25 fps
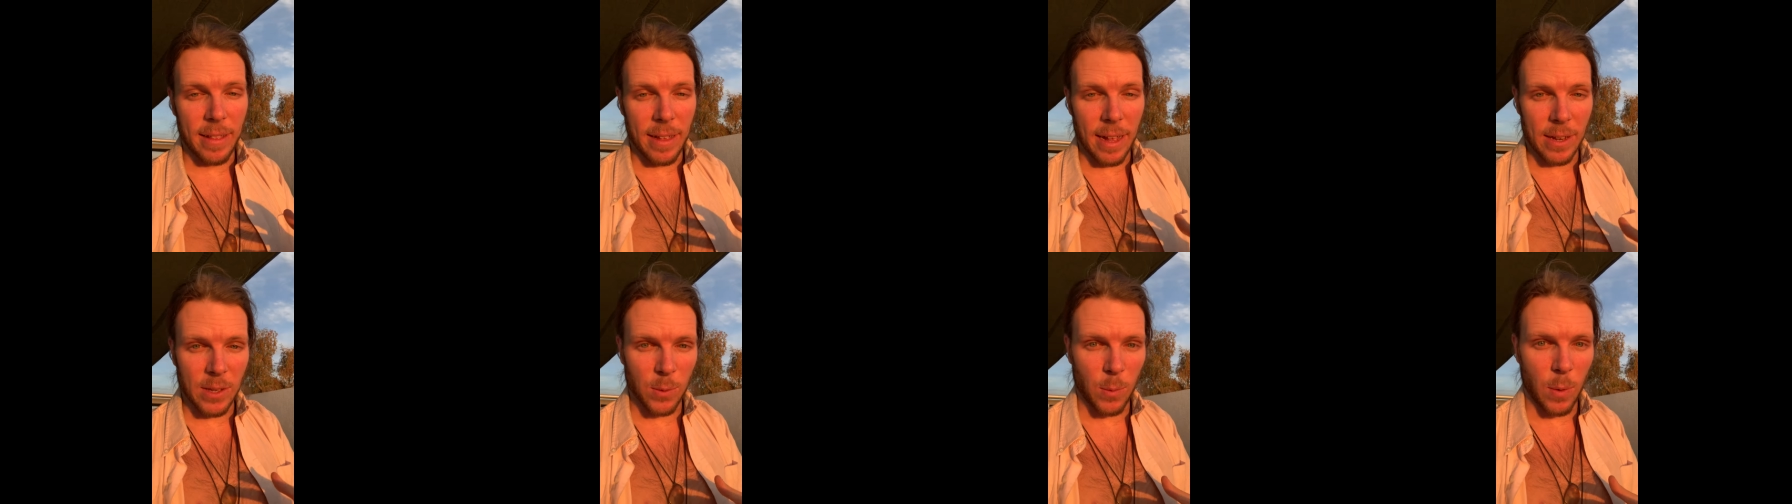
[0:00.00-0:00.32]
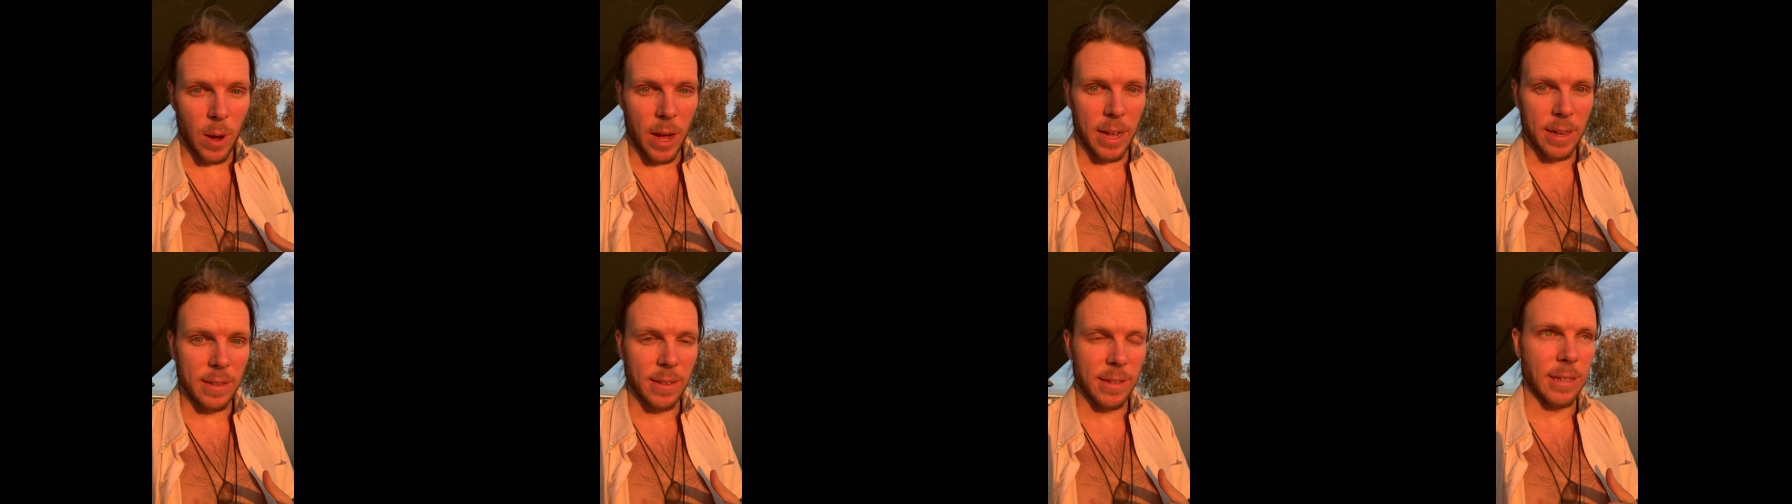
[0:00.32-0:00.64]
That's
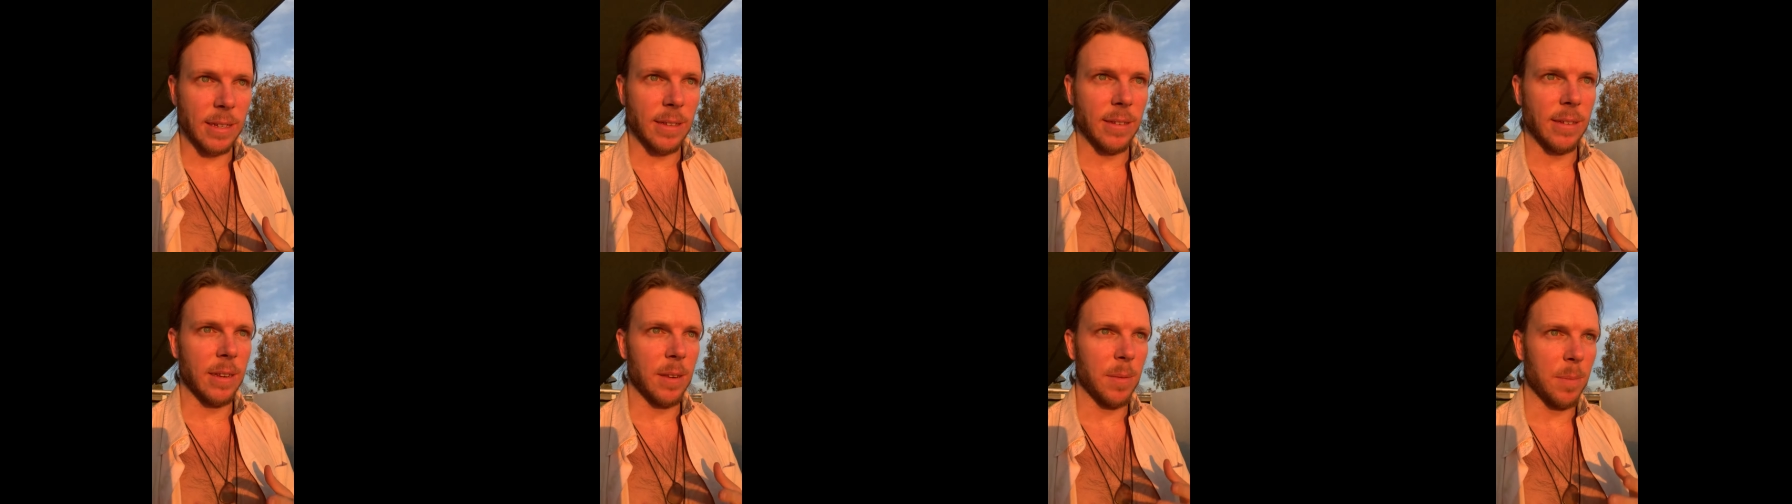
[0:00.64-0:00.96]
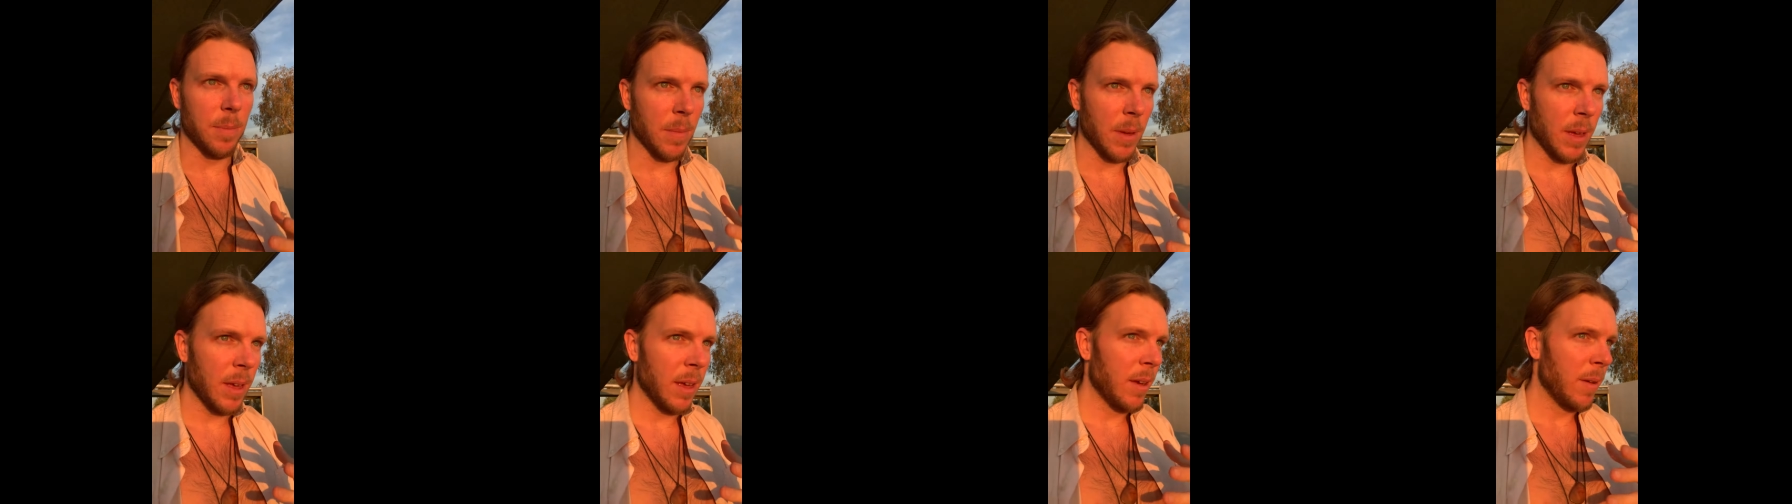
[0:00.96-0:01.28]
why it's easy to,
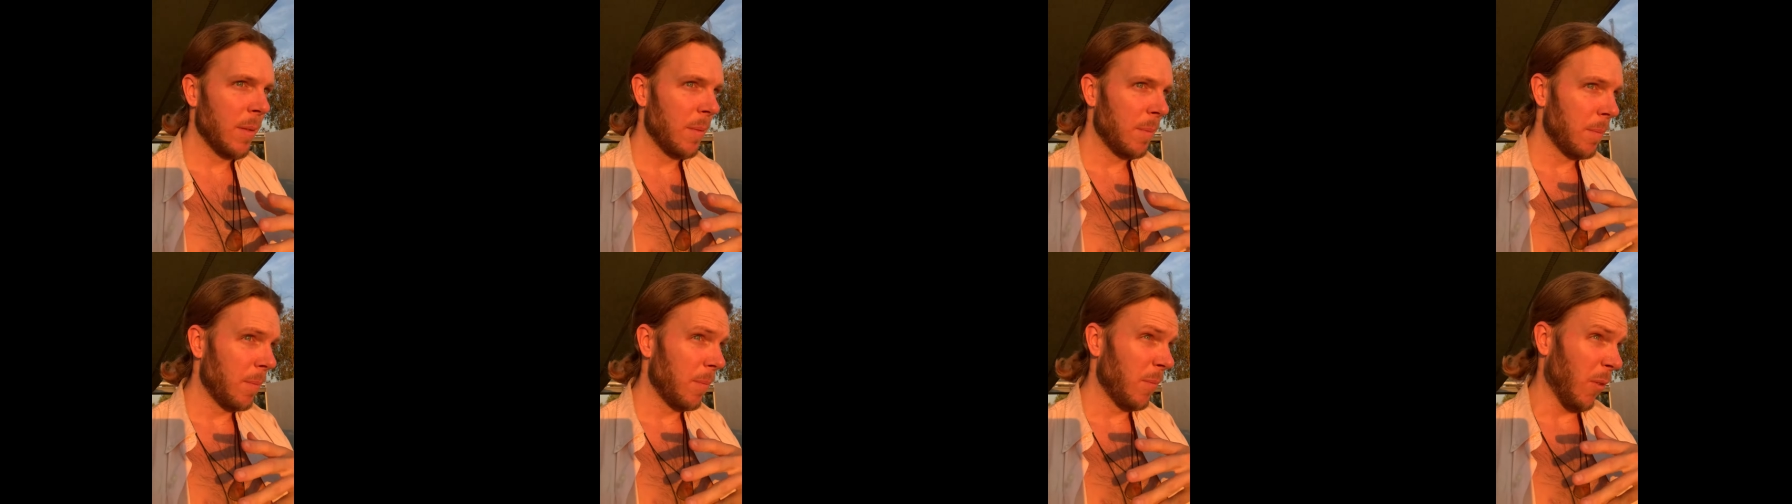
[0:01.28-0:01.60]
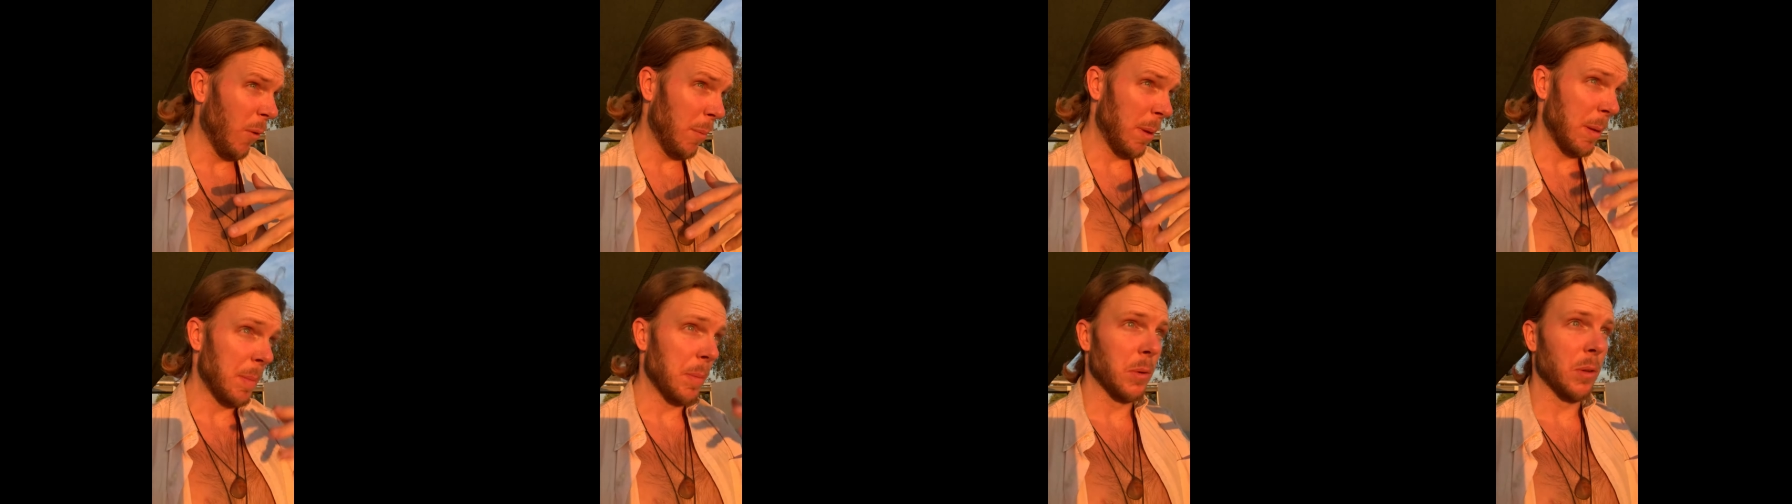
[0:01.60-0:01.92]
for
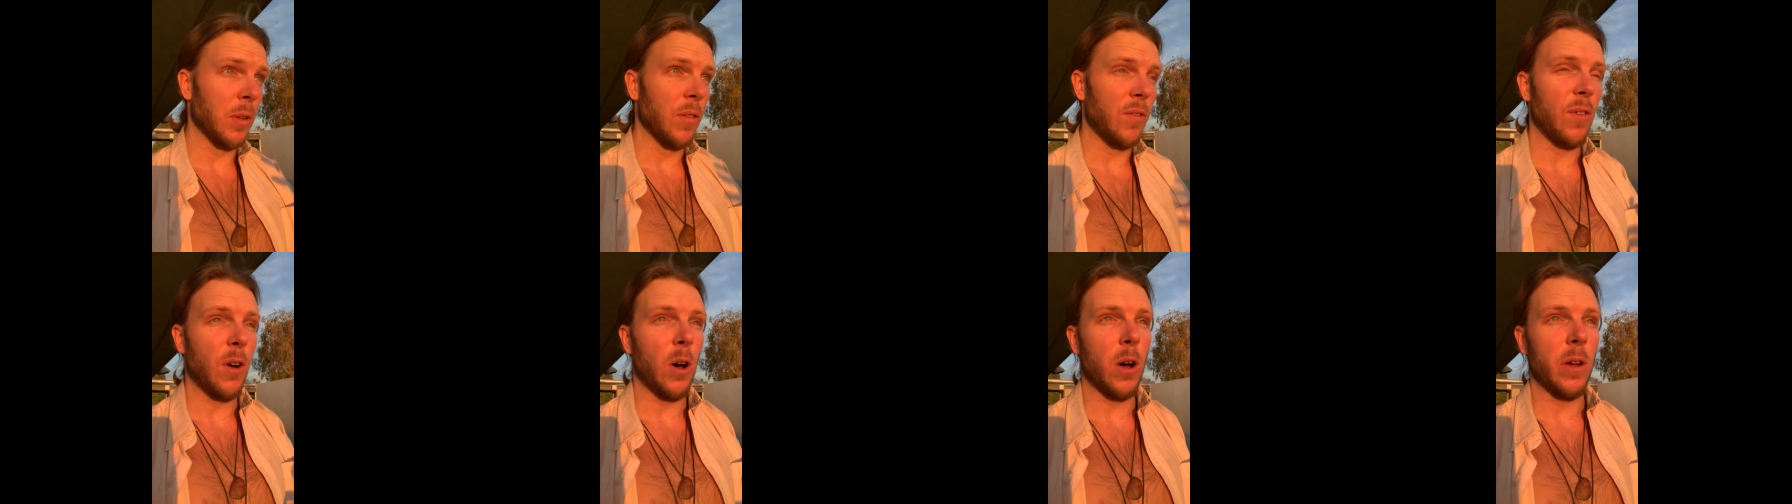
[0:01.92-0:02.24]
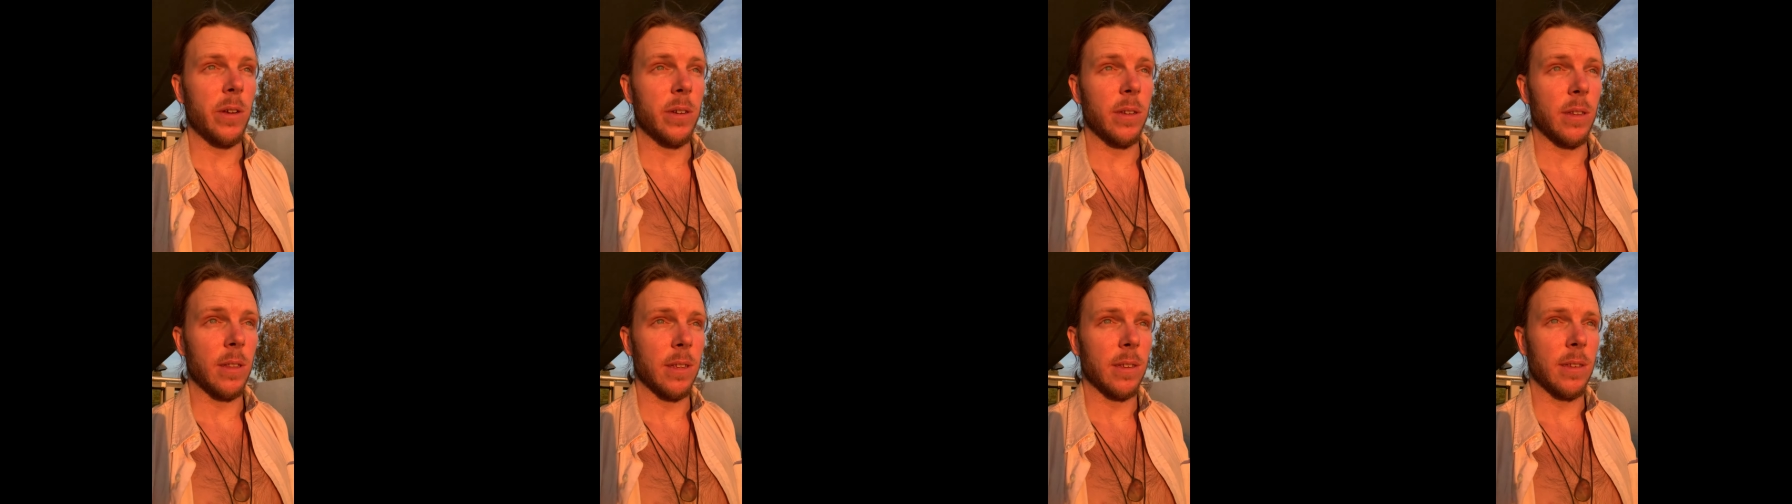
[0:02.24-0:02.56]
people to fall
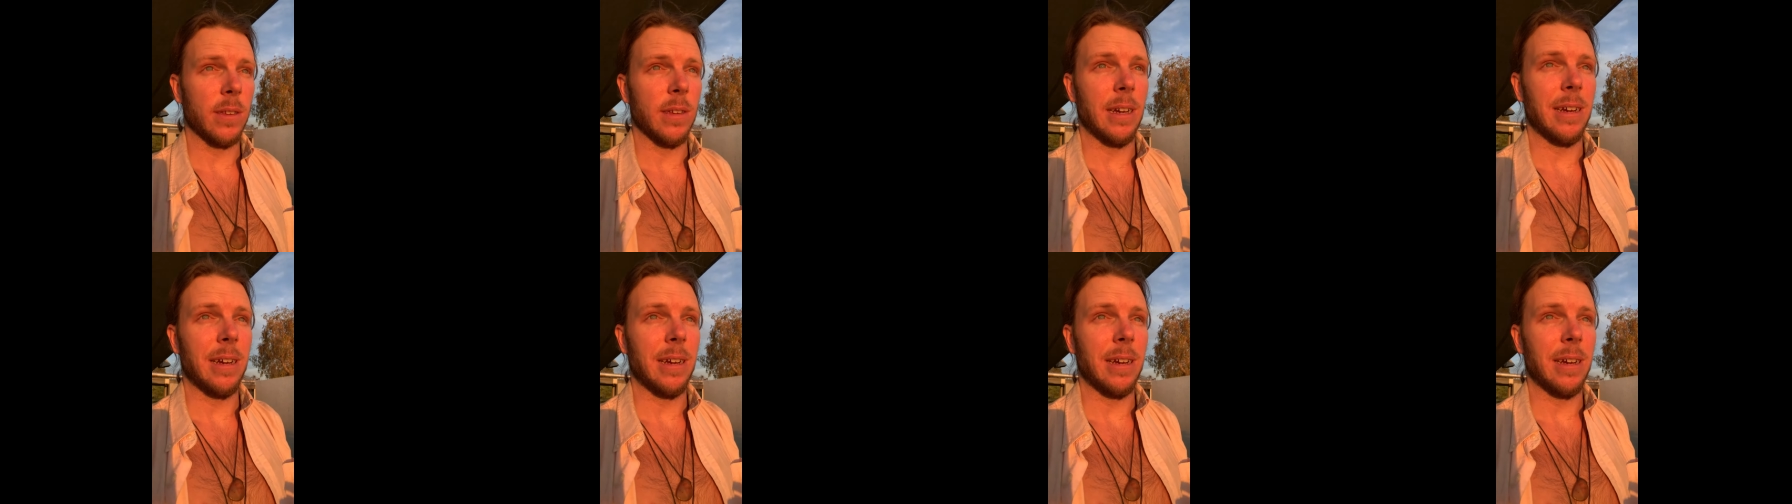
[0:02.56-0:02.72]
into this